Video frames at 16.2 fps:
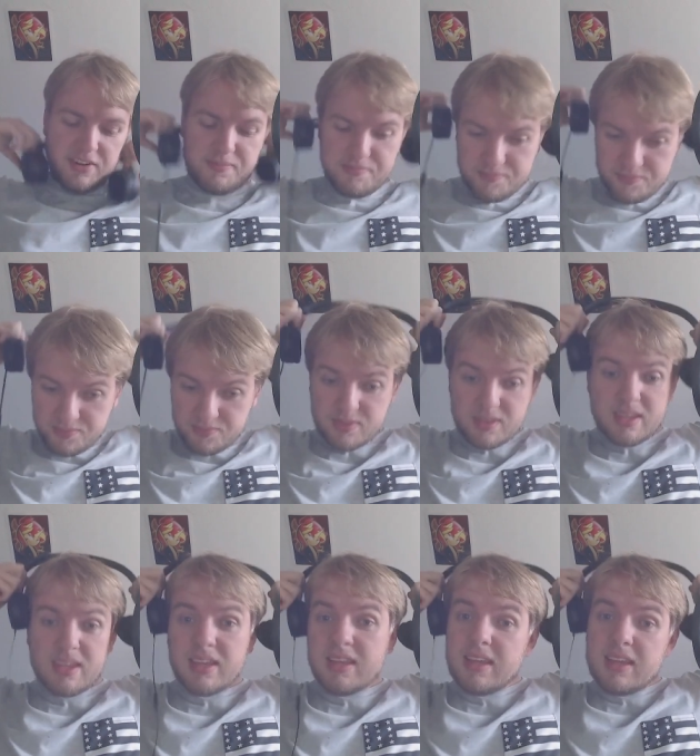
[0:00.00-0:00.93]
Sorry.
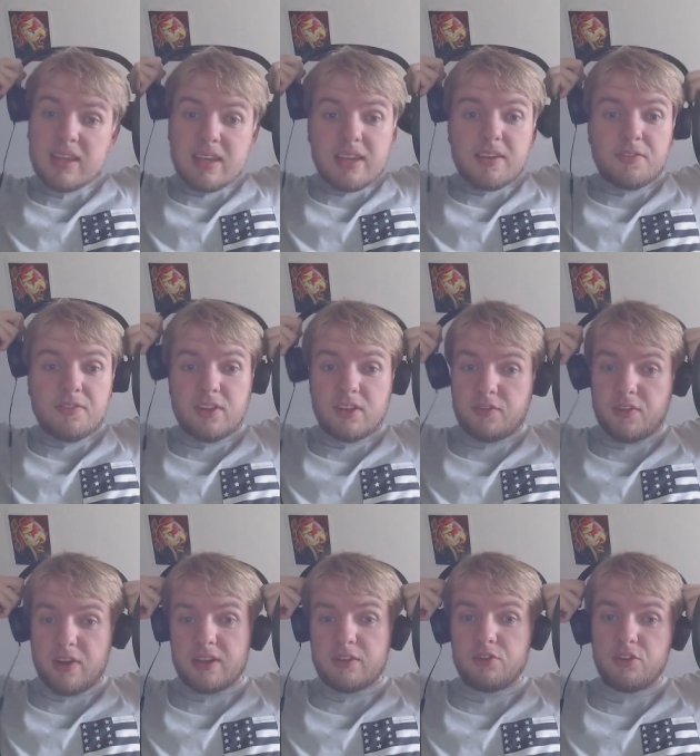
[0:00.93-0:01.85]
Phil
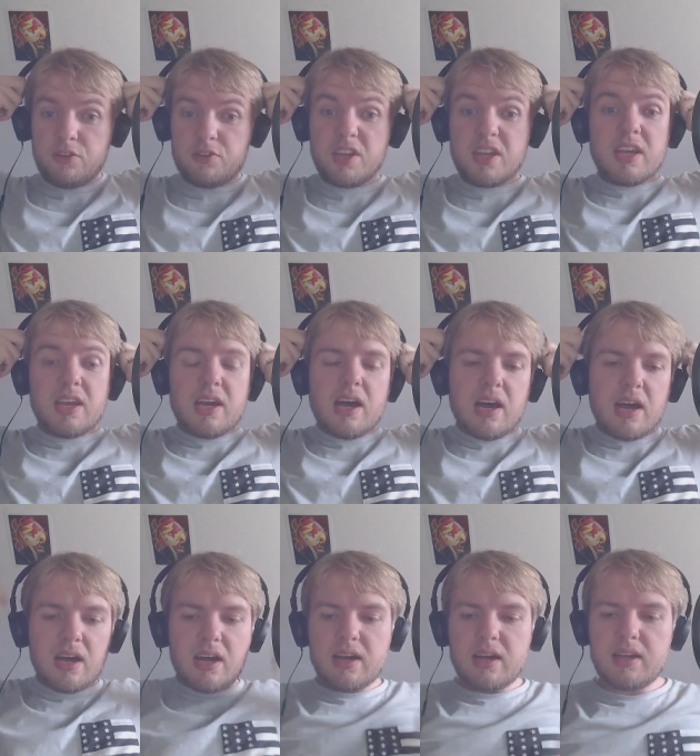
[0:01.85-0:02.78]
DeFranco joke.
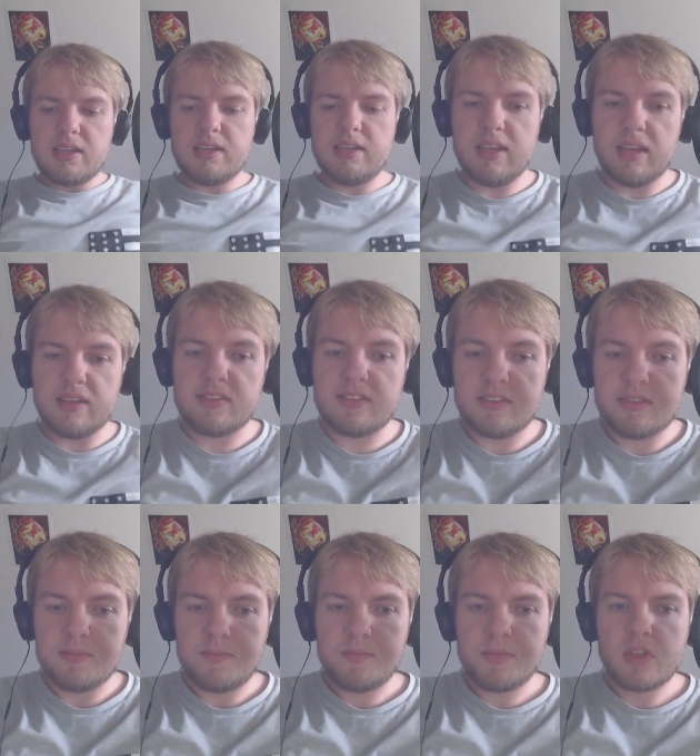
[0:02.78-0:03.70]
Uh,
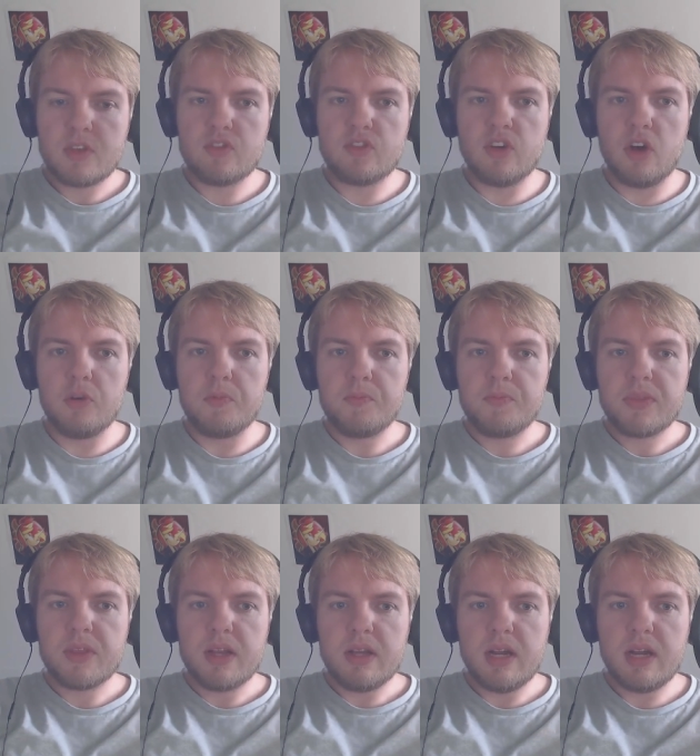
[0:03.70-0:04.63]
yes. So,
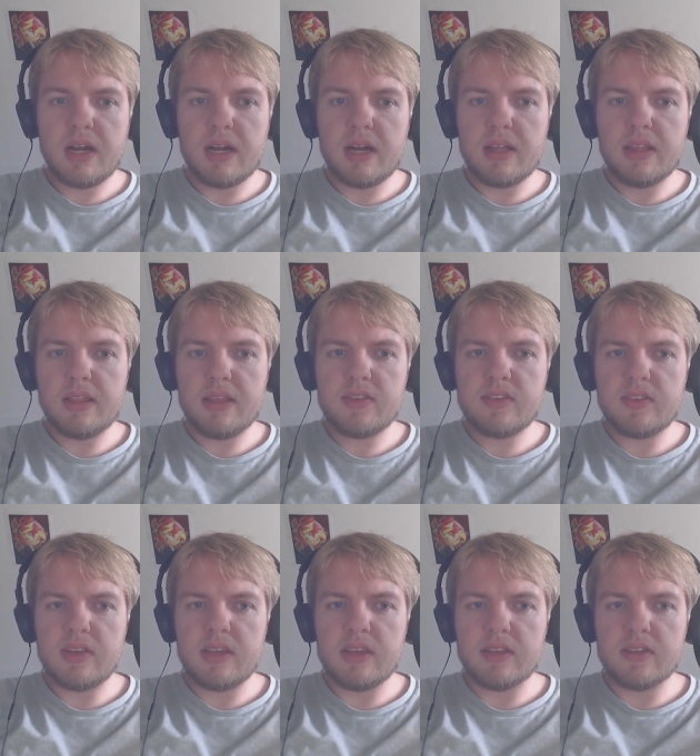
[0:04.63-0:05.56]
uh,
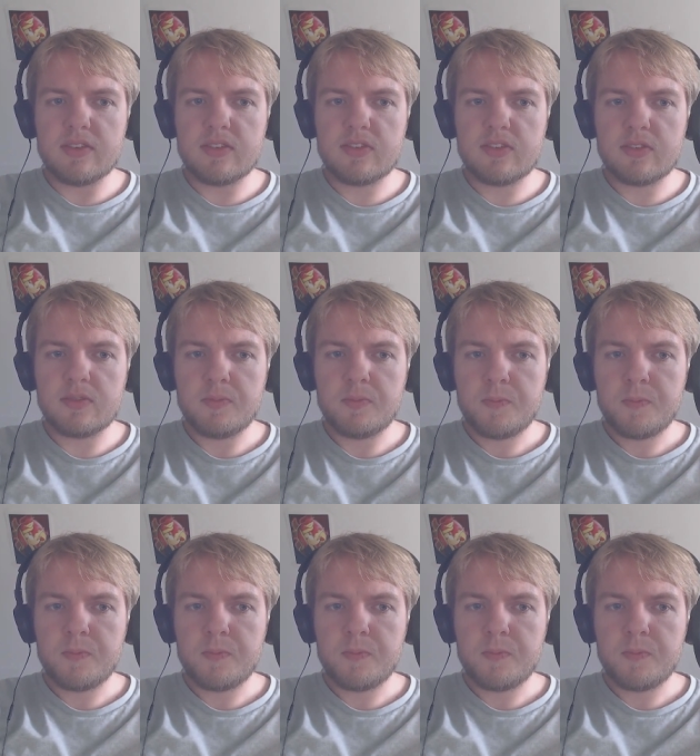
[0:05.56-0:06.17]
this is...